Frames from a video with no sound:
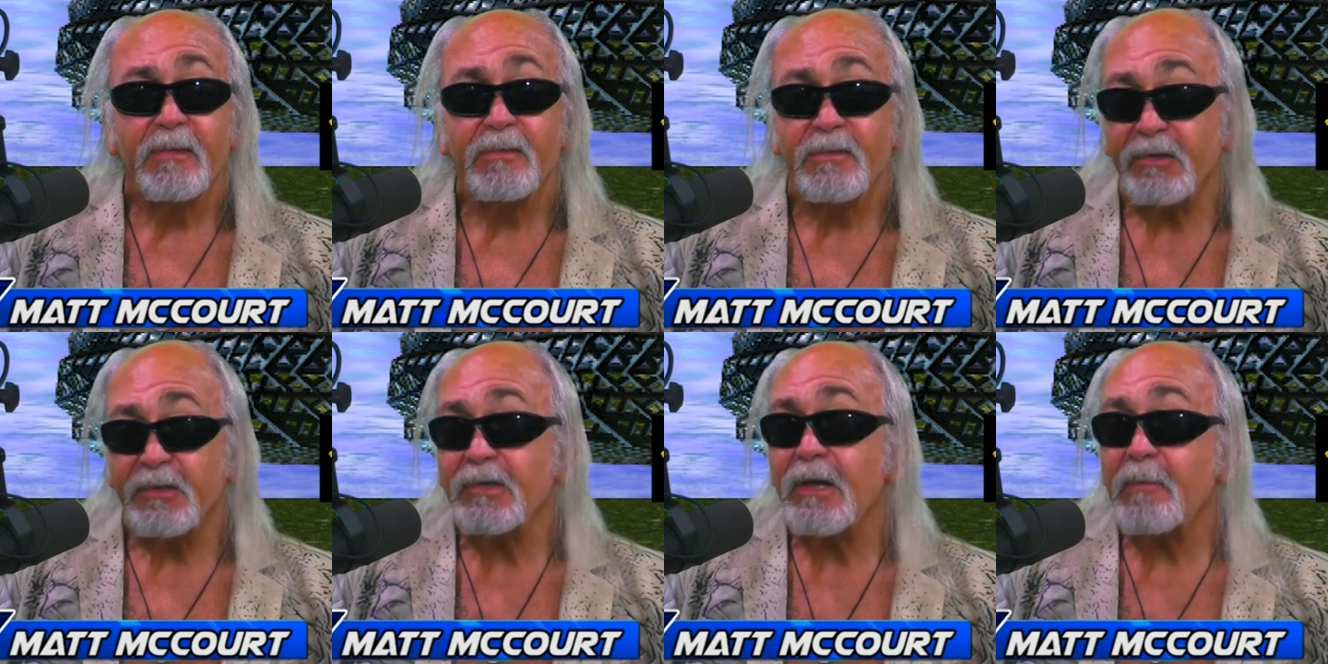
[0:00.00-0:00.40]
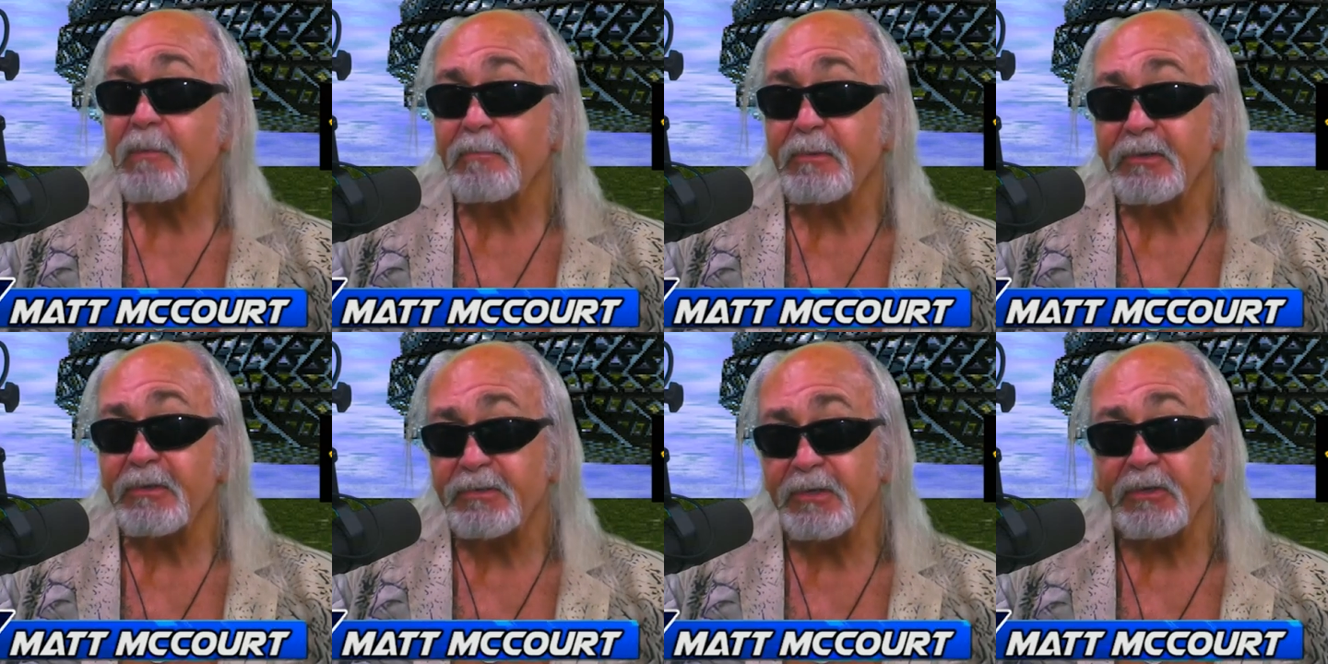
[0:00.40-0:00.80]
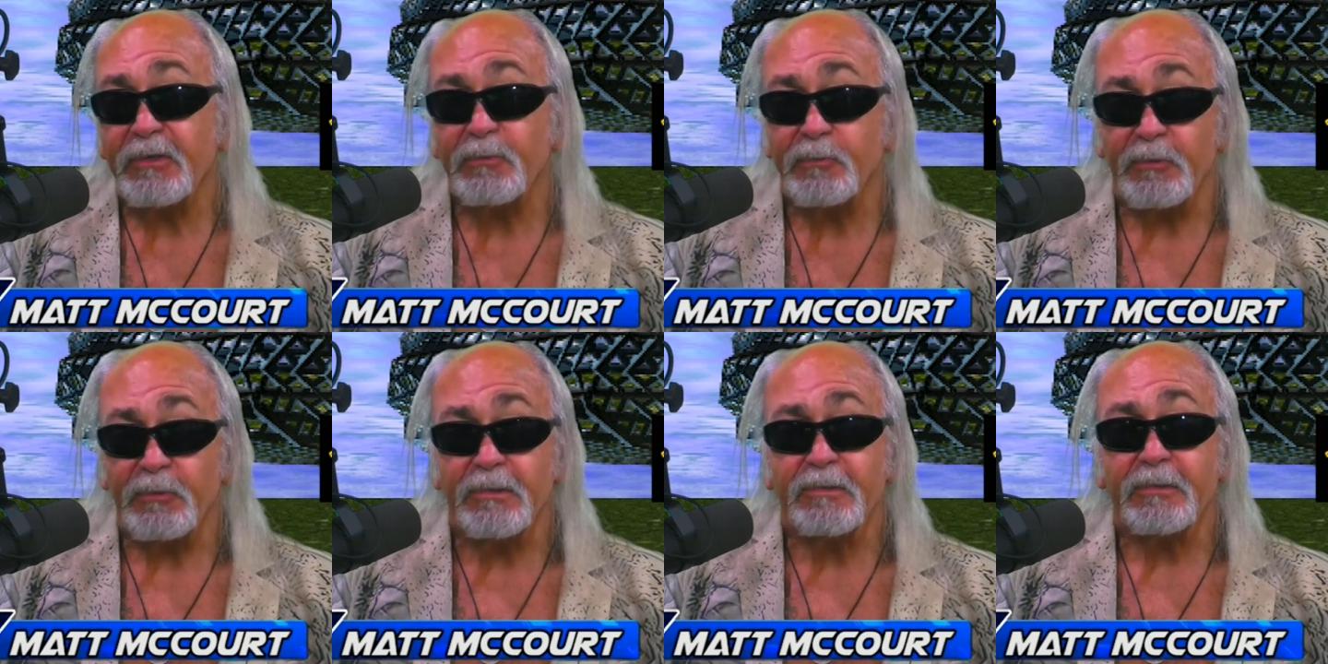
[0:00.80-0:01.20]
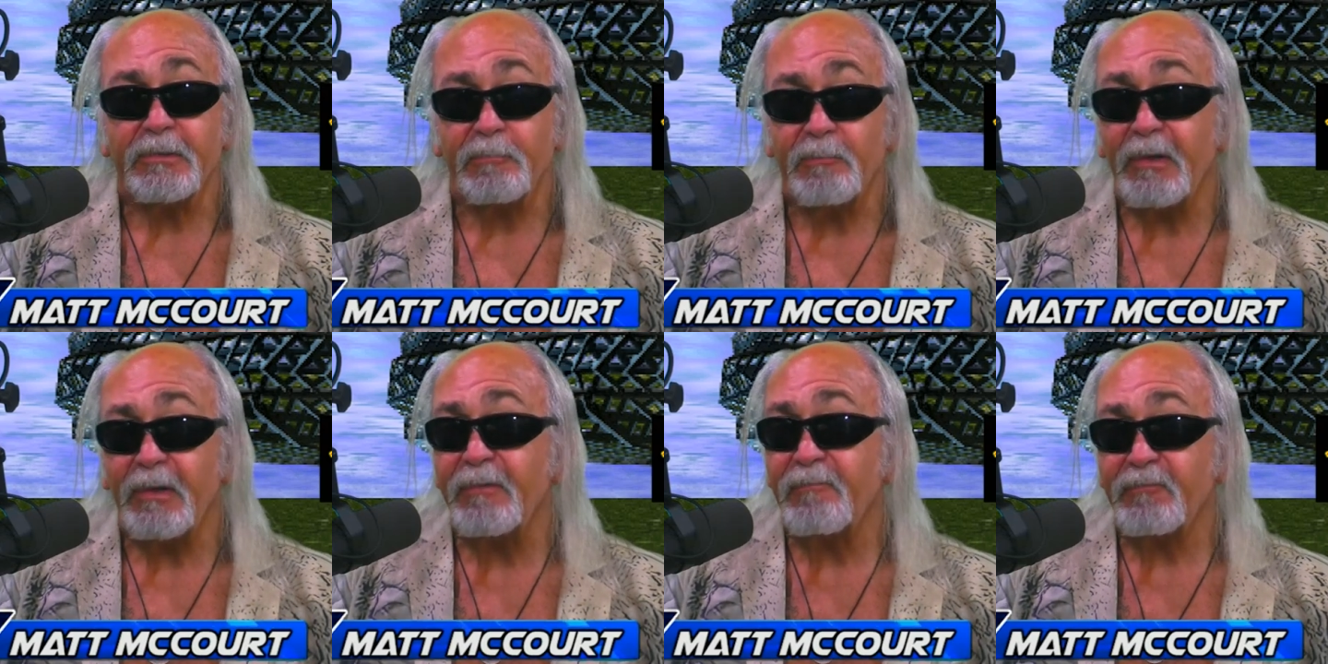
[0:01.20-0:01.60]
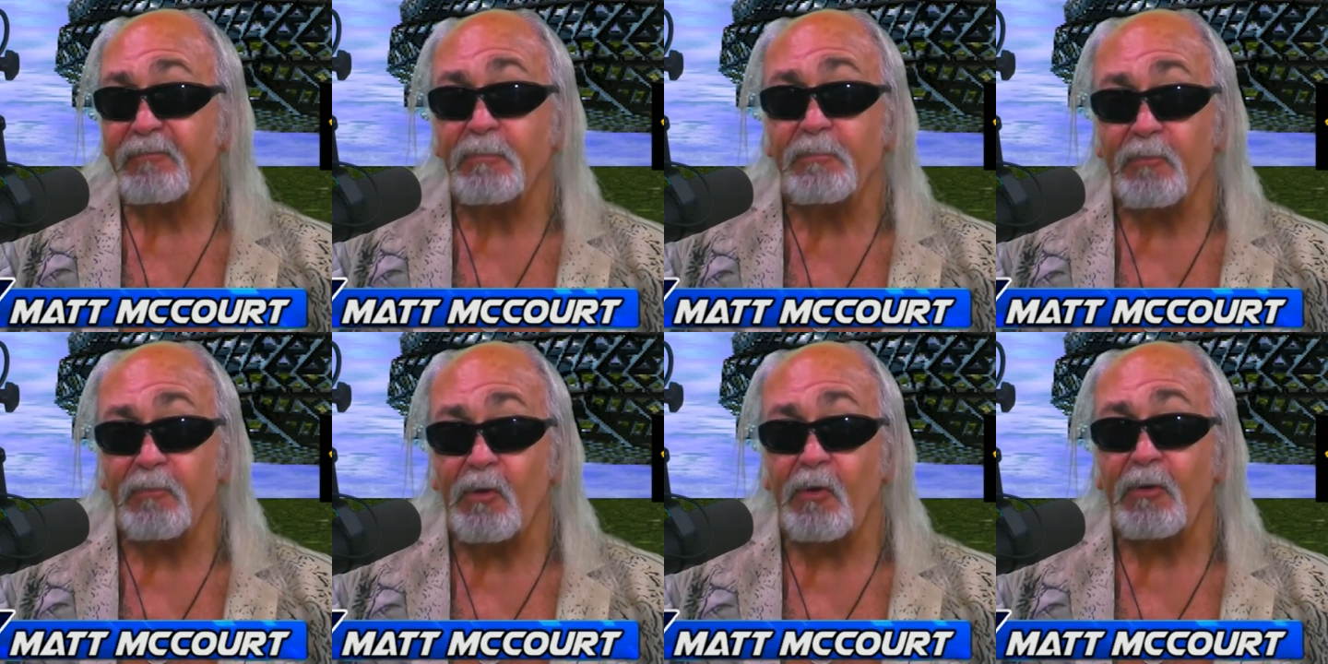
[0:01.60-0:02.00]
to come to Jesuit to play
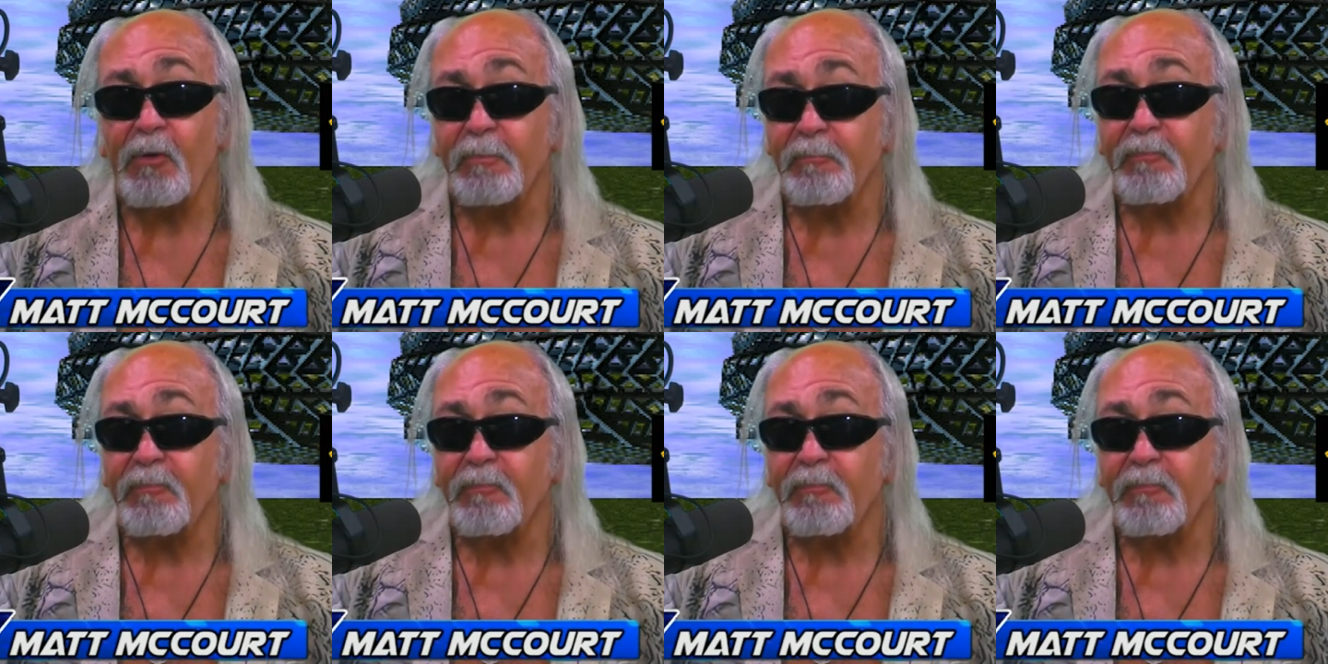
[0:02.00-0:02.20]
football,